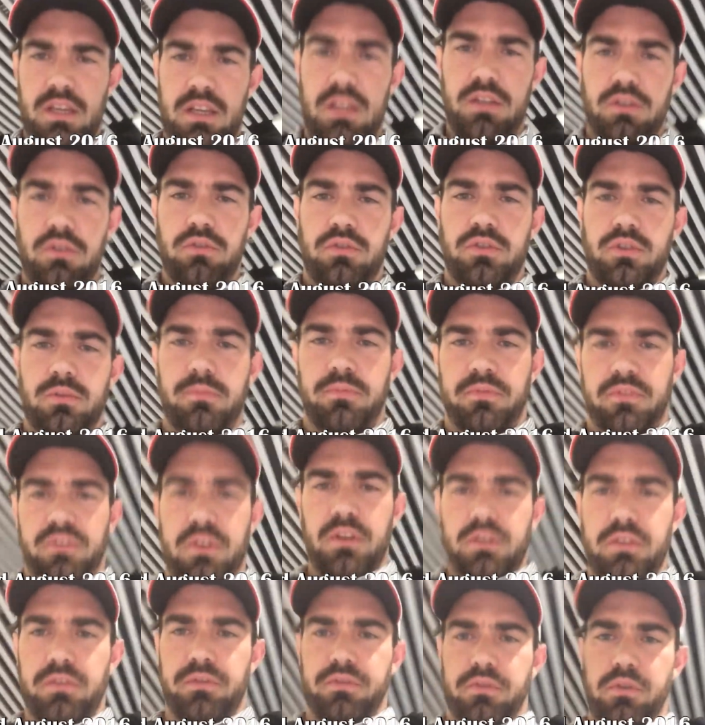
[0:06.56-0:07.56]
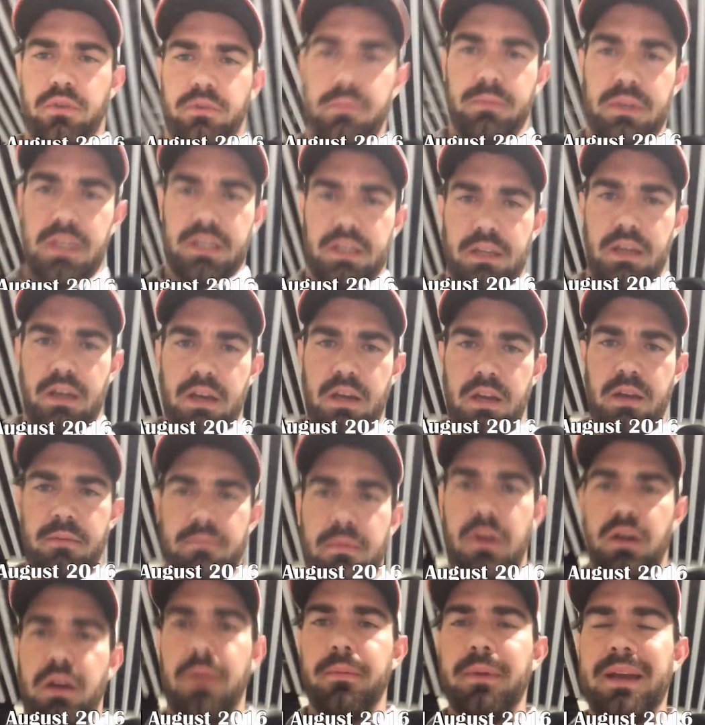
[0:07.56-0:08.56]
a YouTube first for me.
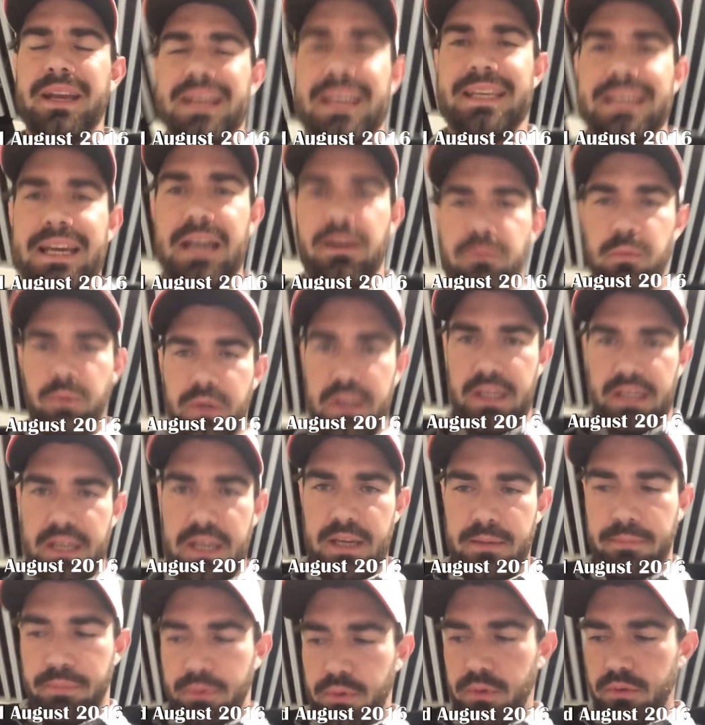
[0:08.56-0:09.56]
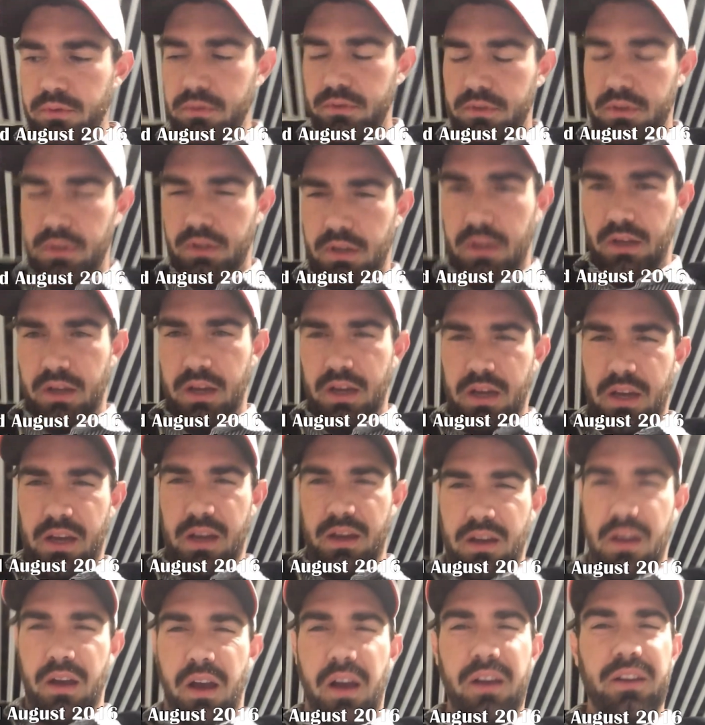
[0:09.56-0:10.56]
I'm at Gatwick Airport.
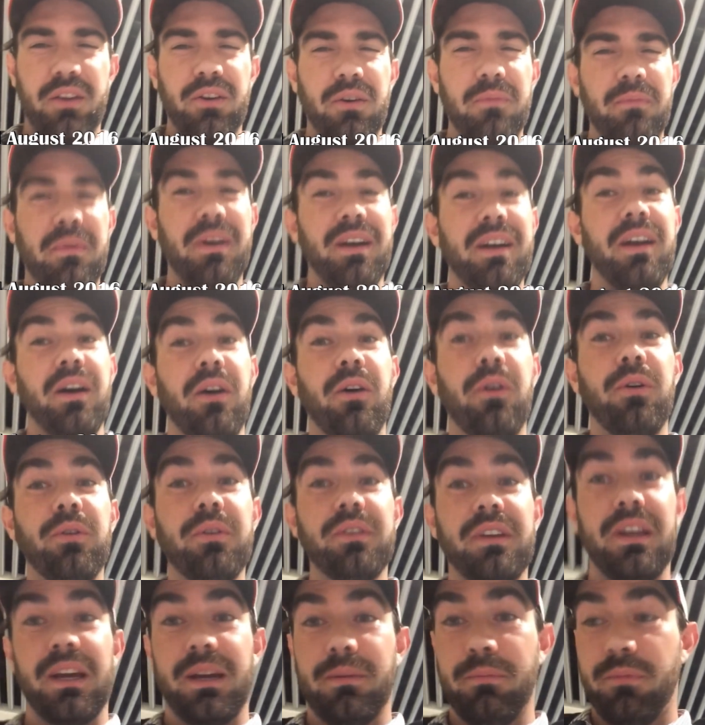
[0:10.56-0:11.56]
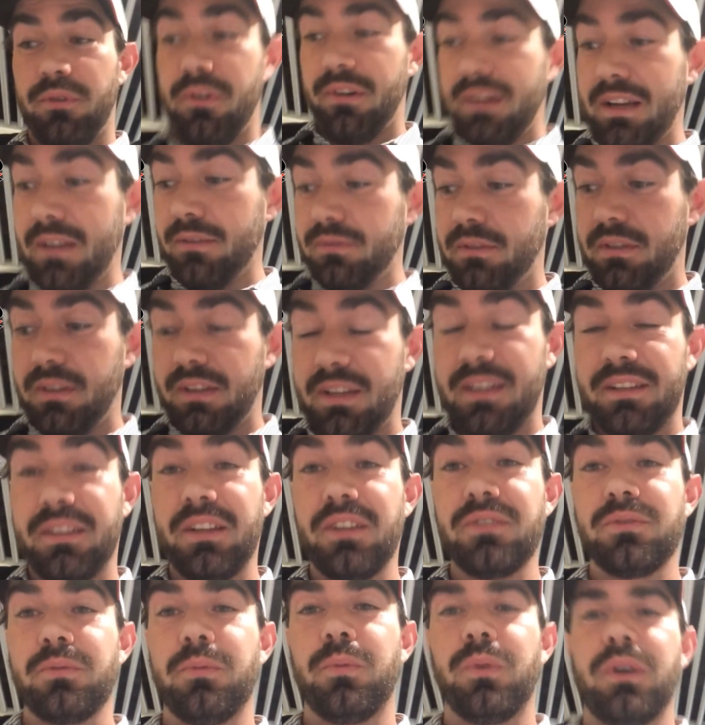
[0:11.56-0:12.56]
I got my old camera out. It
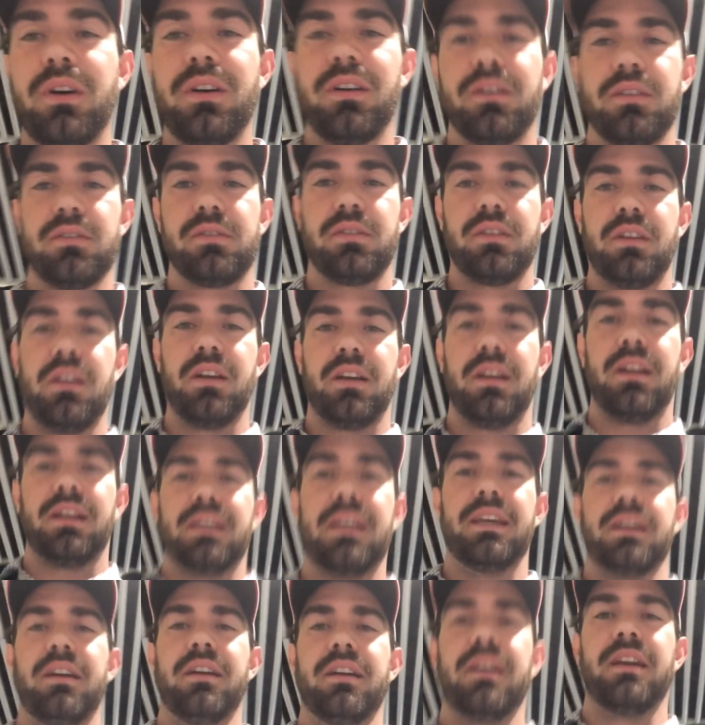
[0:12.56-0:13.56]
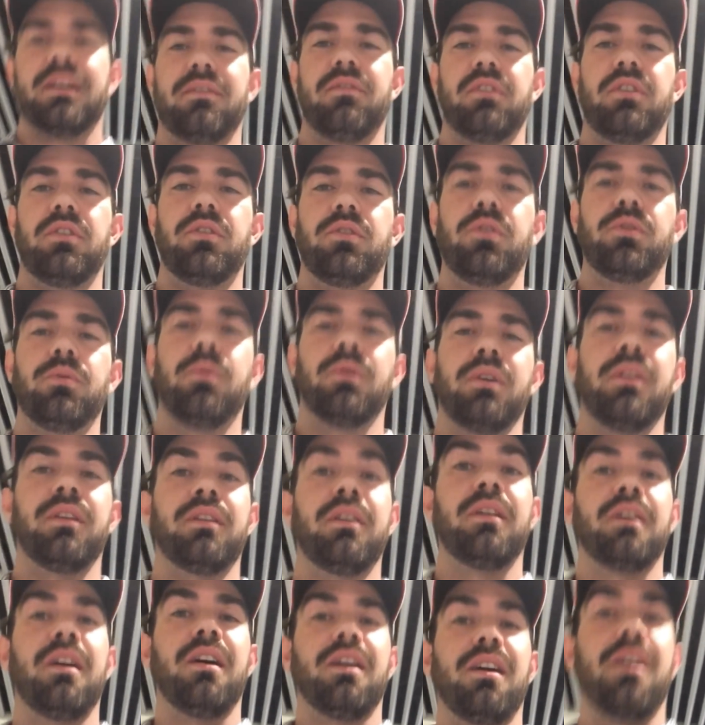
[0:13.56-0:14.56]
doesn't work, so luckily I have a new
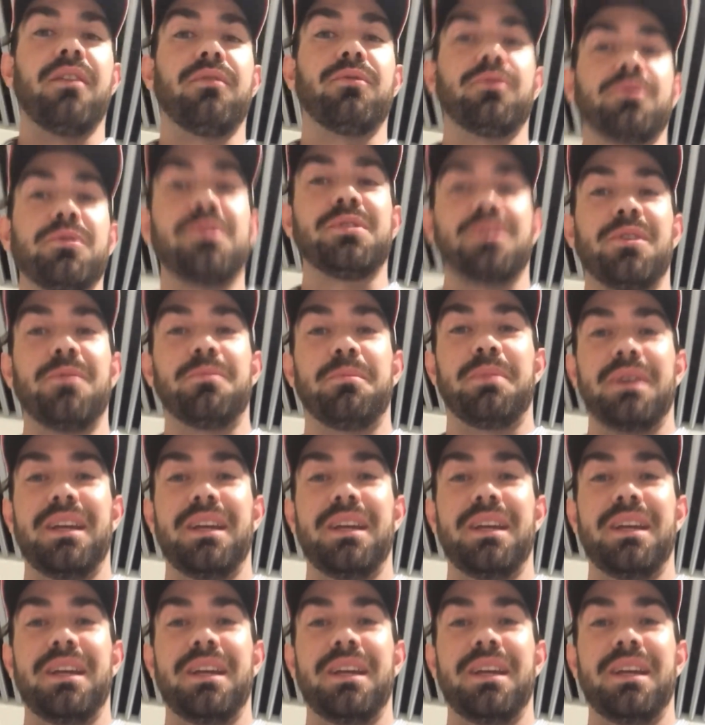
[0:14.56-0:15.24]
one. I've also